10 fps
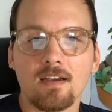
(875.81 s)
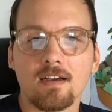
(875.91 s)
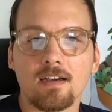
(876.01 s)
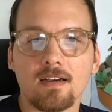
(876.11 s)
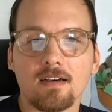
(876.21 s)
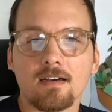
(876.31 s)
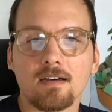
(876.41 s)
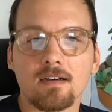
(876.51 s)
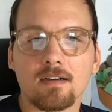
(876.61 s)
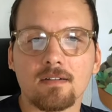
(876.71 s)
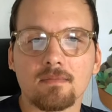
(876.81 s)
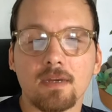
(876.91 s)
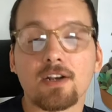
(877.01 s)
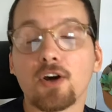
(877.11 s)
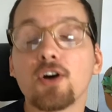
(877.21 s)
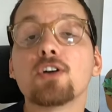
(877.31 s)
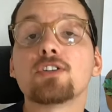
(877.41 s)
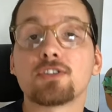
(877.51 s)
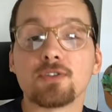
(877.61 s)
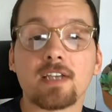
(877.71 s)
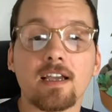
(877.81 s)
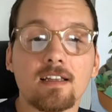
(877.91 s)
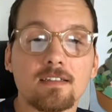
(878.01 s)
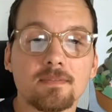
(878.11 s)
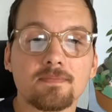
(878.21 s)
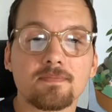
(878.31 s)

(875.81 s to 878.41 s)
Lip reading: But it hurts to say it.